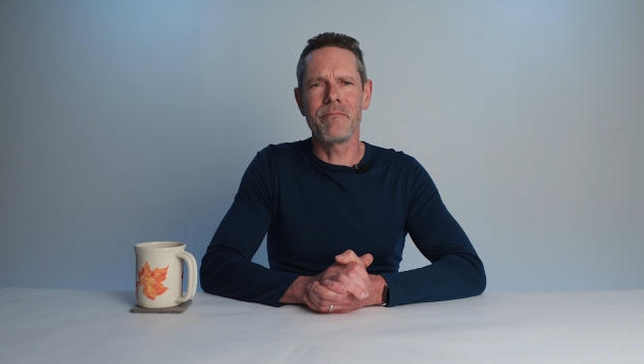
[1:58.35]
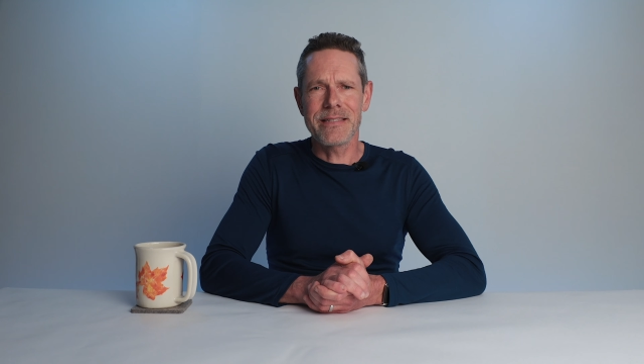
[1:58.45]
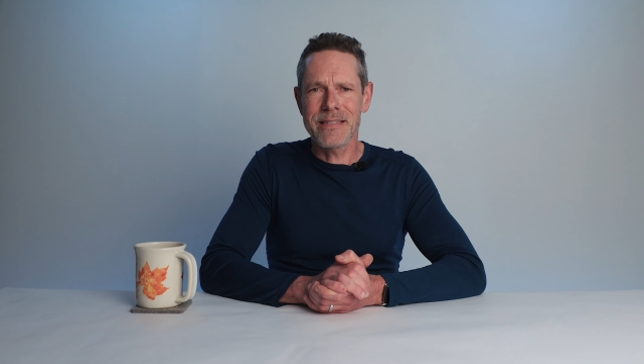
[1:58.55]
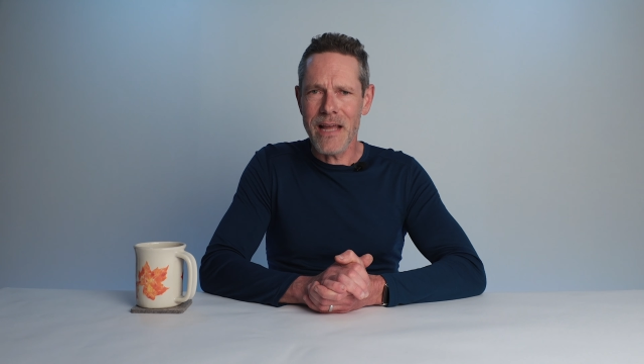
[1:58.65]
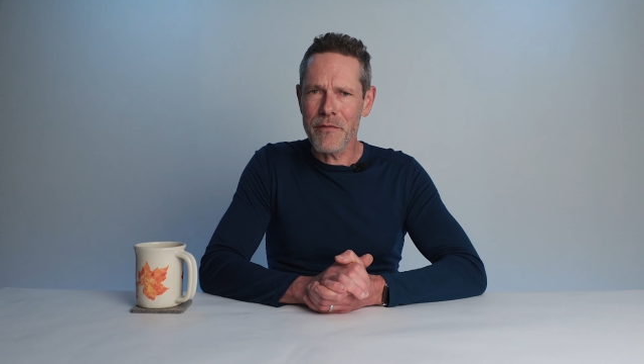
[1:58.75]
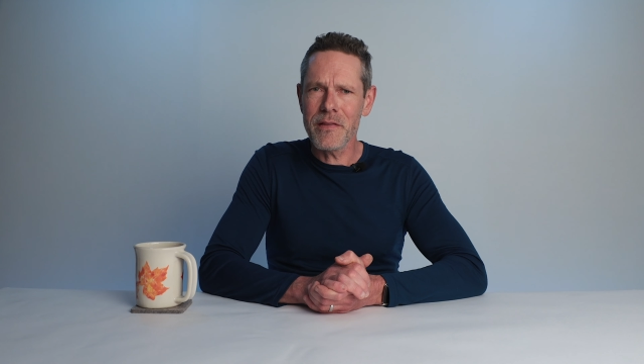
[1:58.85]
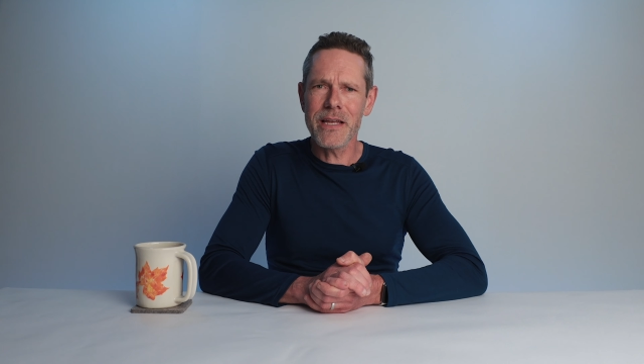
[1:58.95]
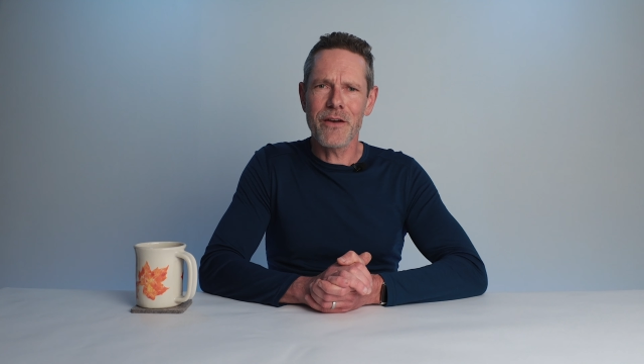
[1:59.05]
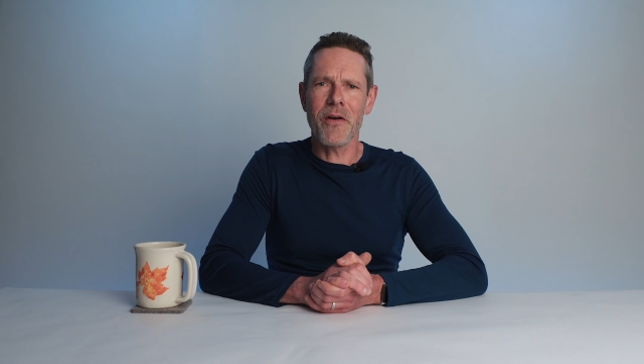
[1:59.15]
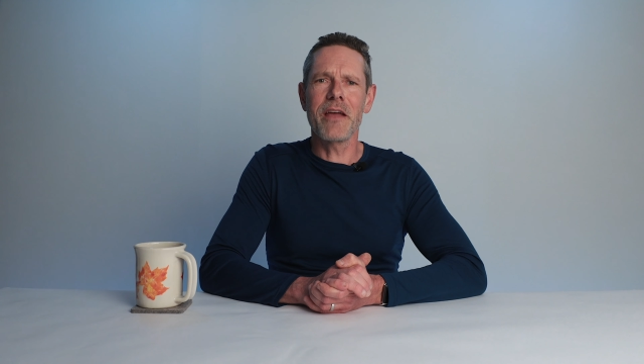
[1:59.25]
It's
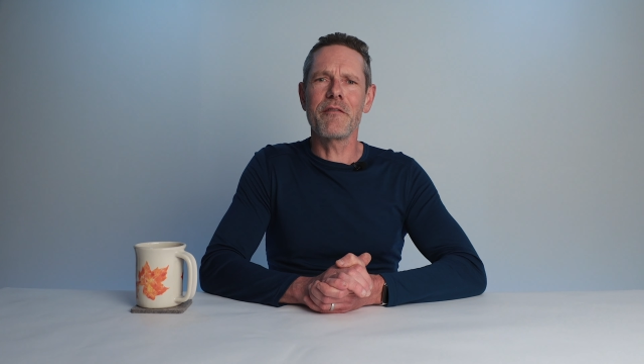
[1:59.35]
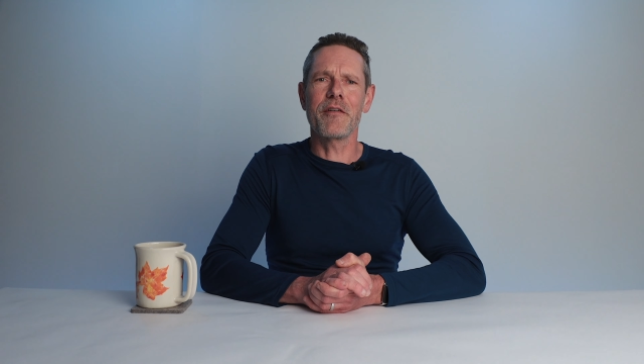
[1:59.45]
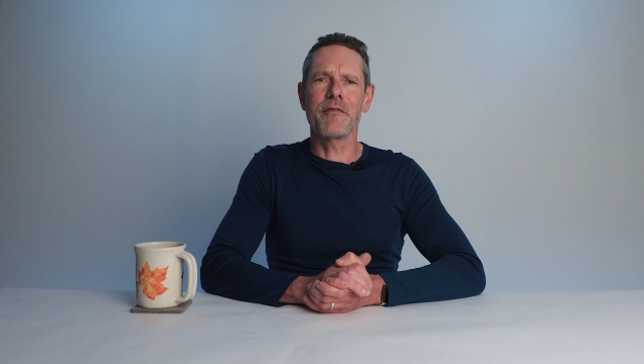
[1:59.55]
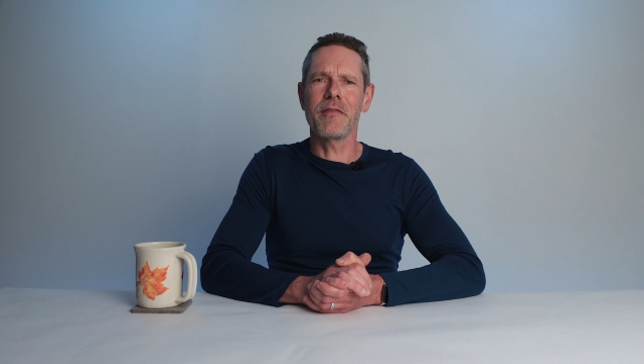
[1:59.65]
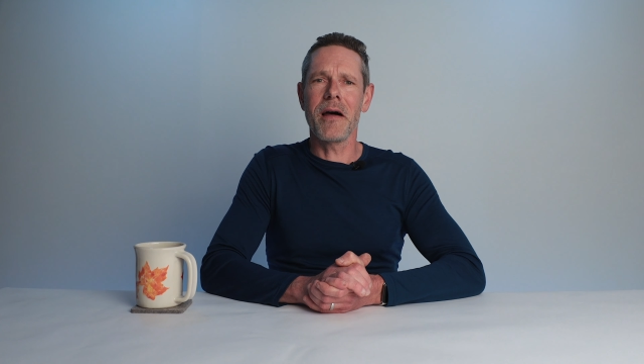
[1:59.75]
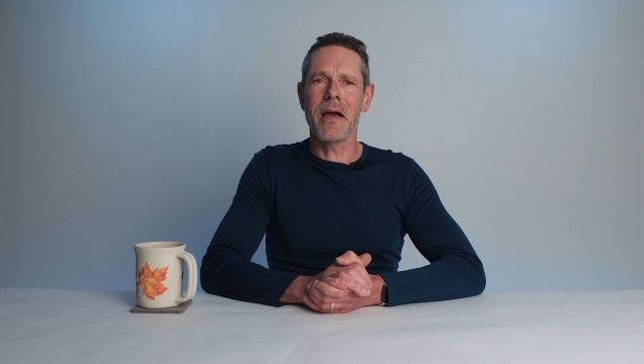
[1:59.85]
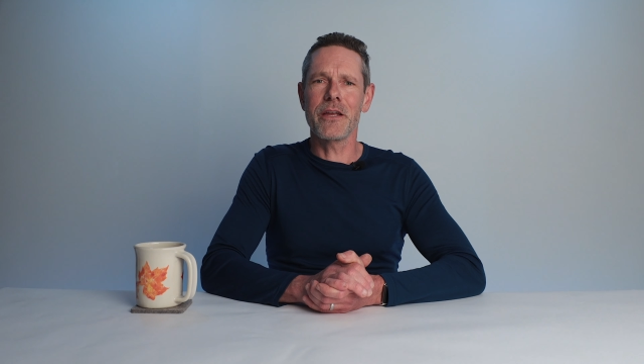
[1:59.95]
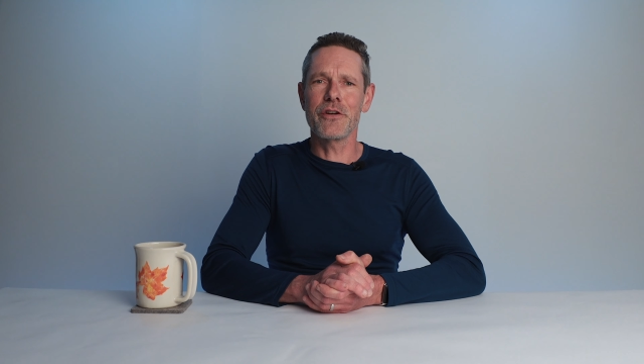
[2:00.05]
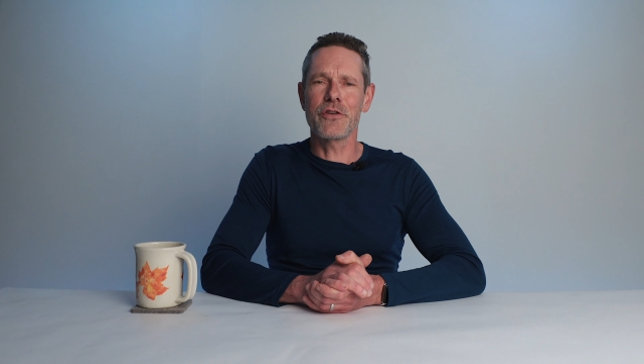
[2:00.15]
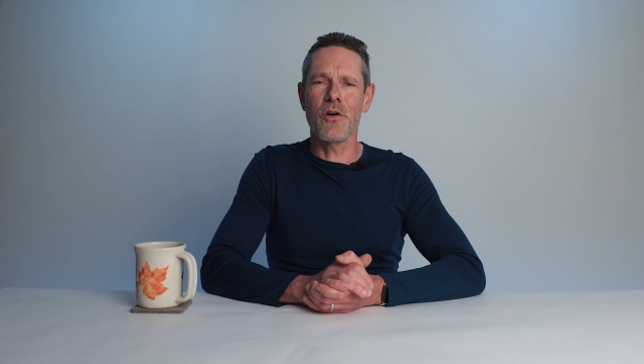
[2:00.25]
definitely great for flying
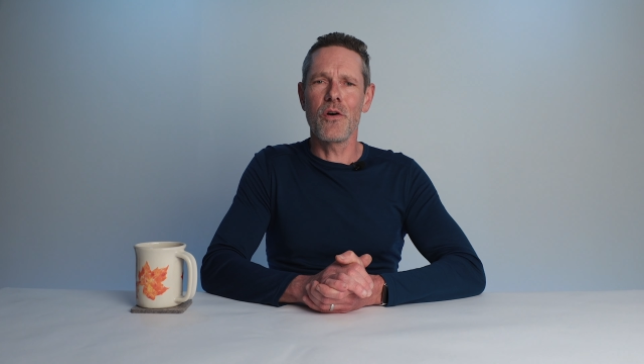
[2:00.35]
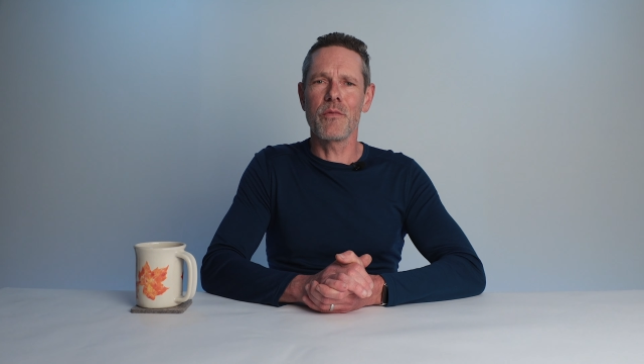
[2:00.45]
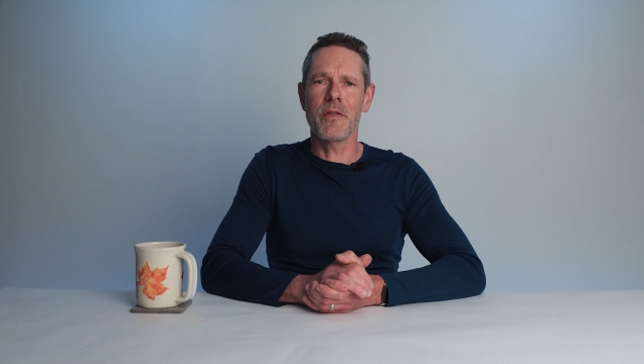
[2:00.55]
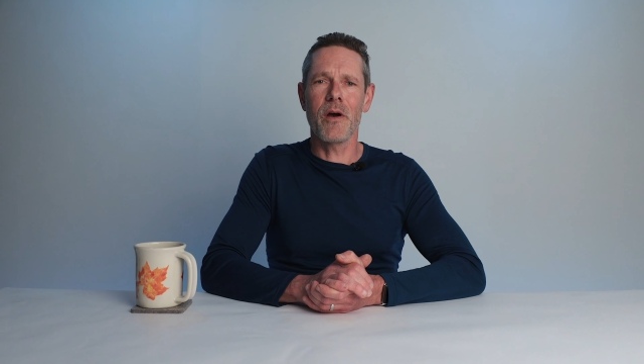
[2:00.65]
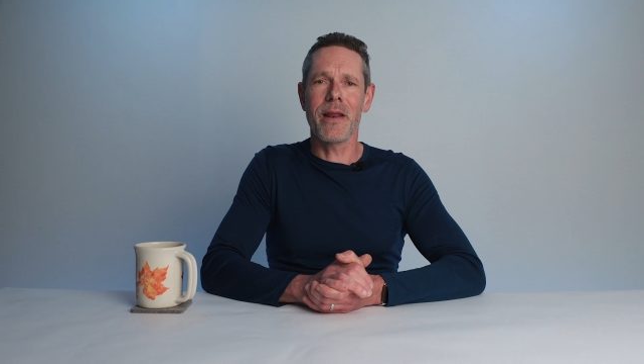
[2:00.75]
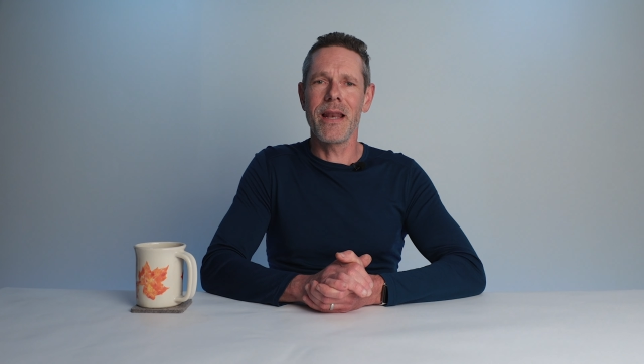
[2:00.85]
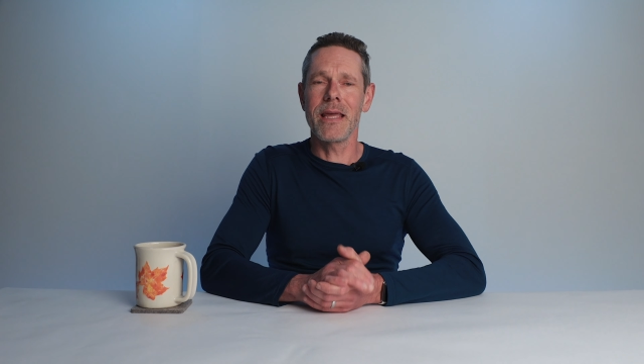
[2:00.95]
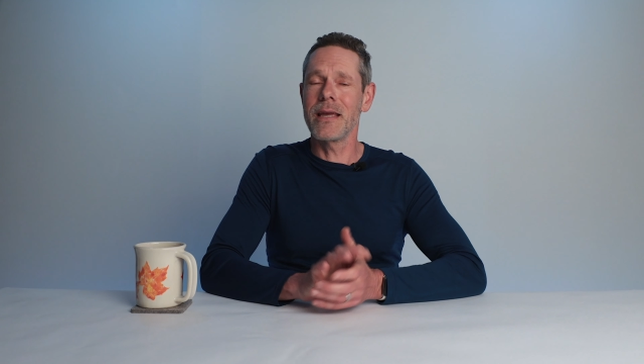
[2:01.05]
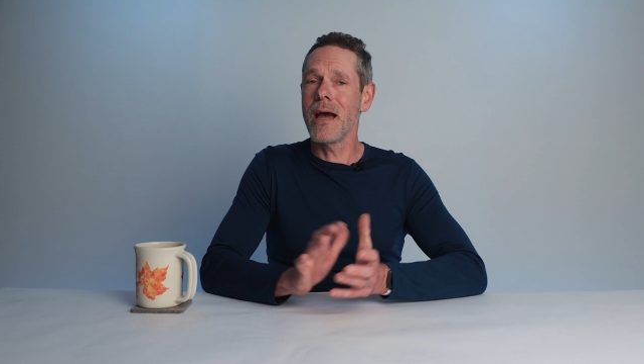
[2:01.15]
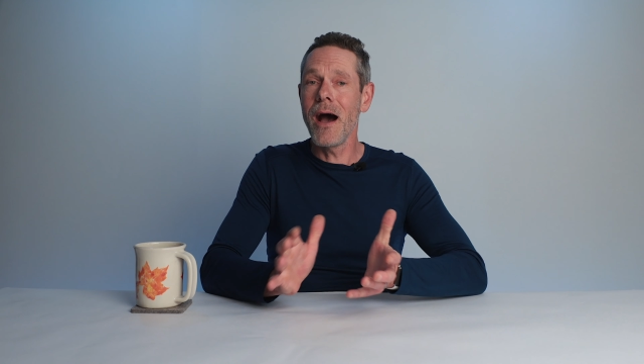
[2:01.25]
your drone without
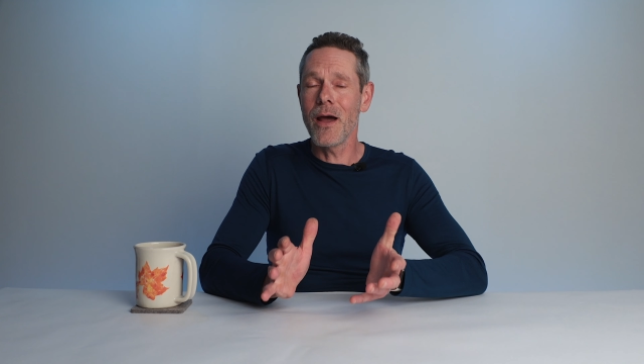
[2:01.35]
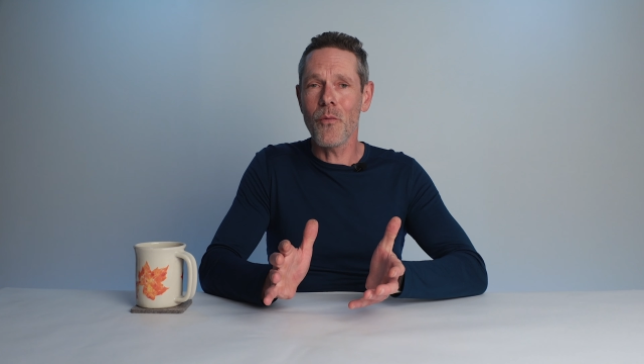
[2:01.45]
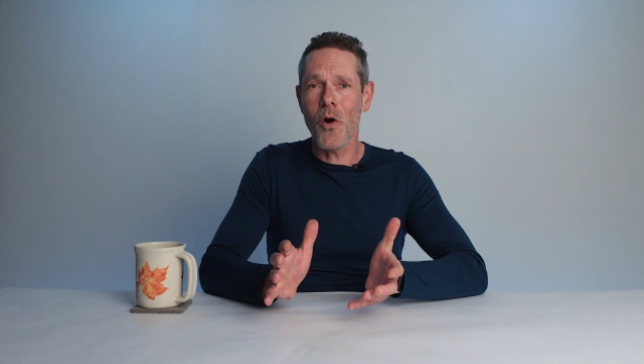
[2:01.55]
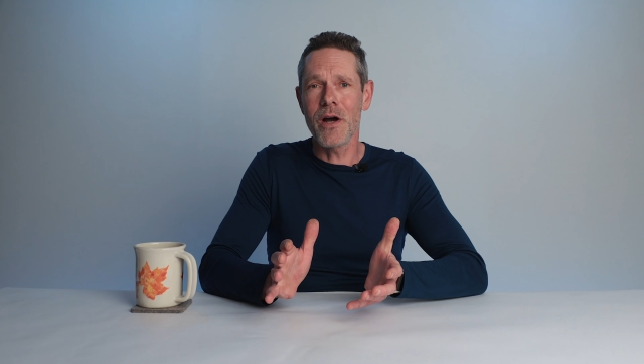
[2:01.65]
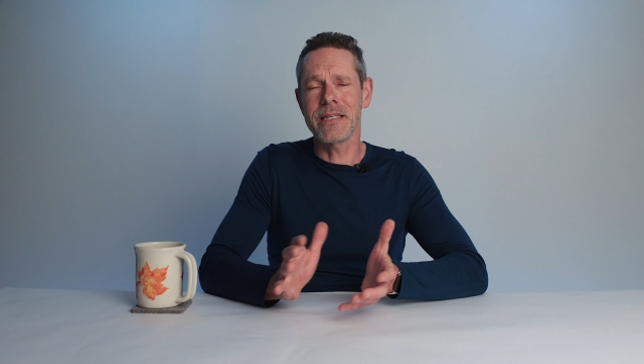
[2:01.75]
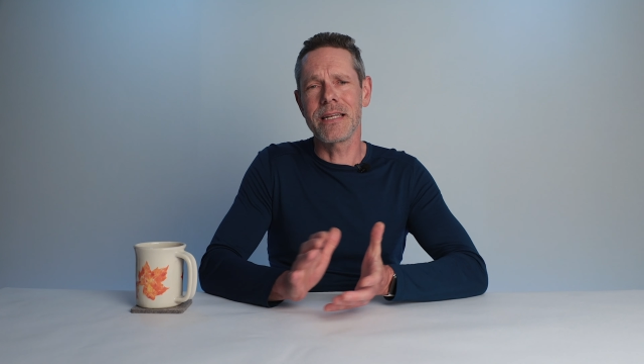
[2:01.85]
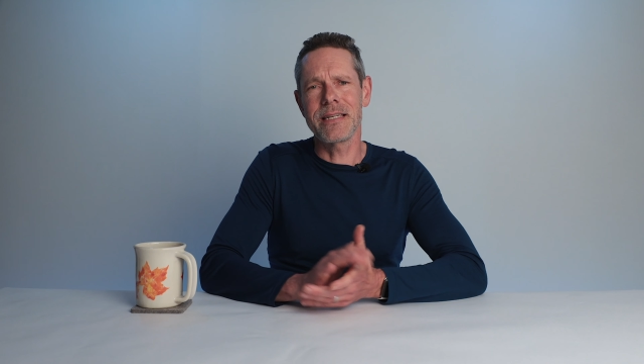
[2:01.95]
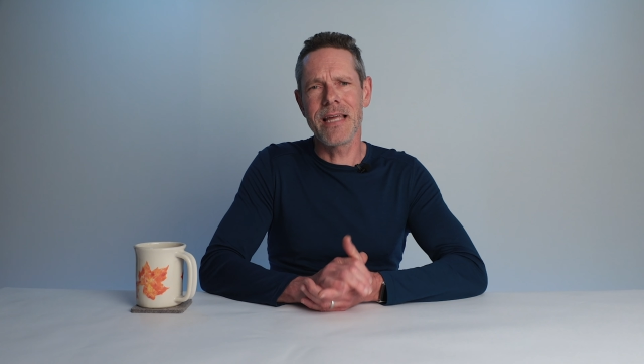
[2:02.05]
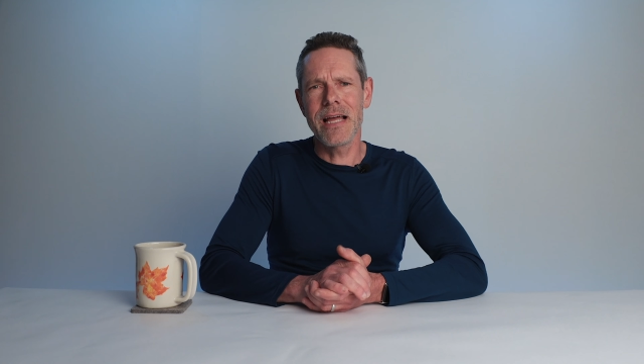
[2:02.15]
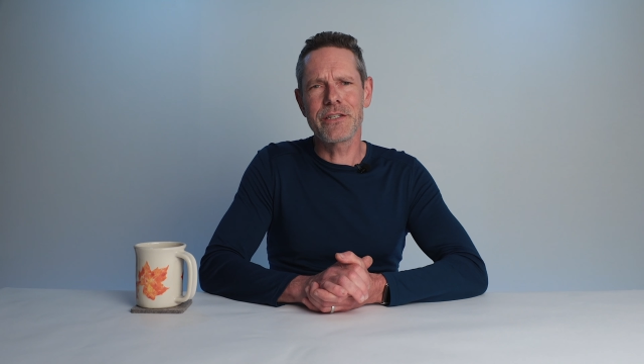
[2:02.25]
any unwanted
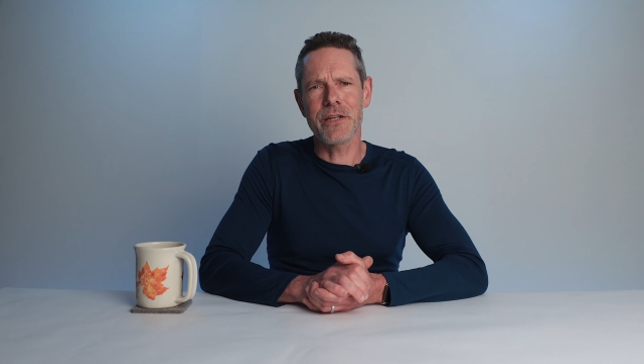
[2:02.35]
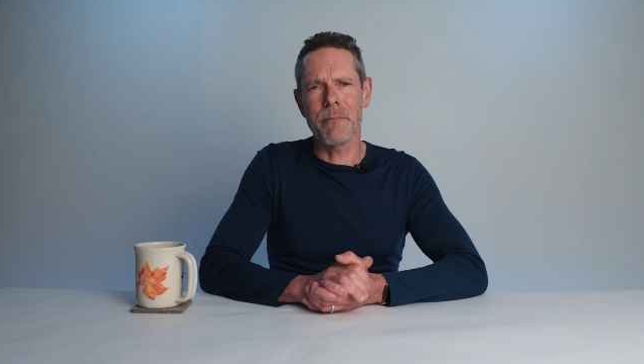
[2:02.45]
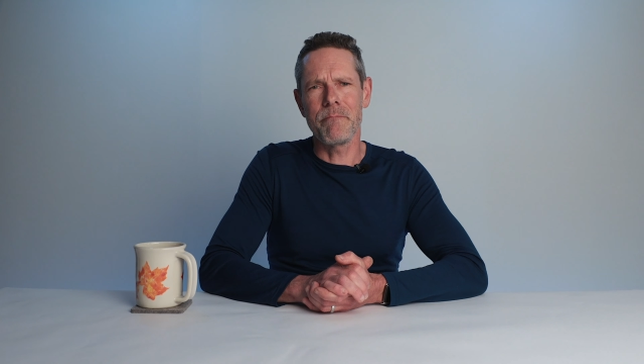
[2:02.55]
attention.